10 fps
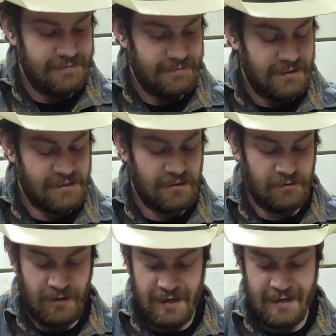
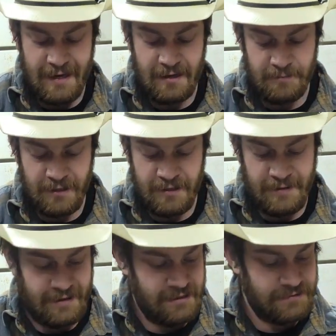So I can't complain
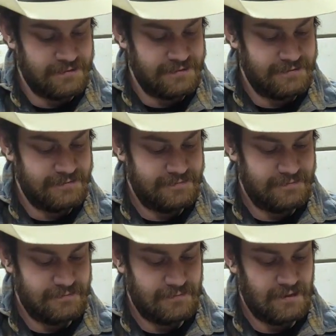about this one
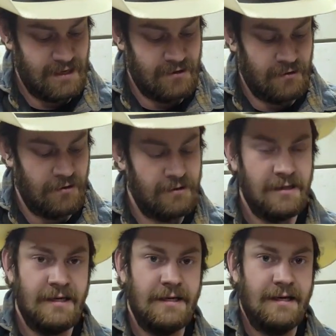at all.
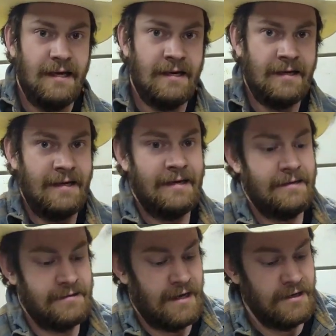I
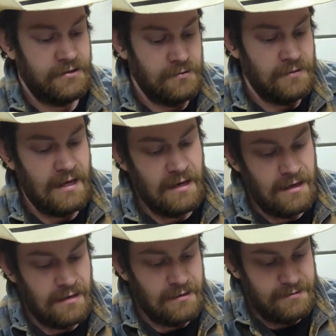do
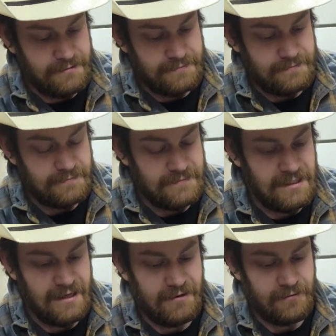need to
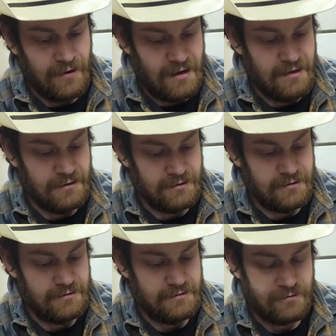get a
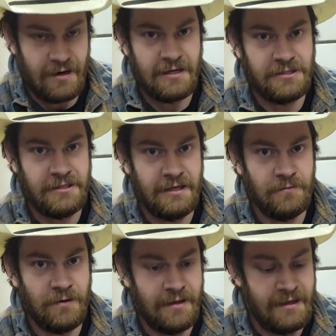regular ratchet in
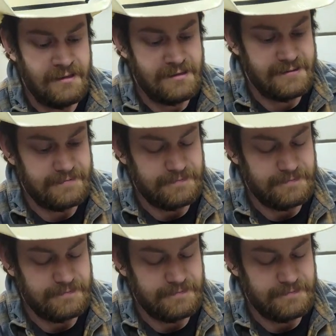one of these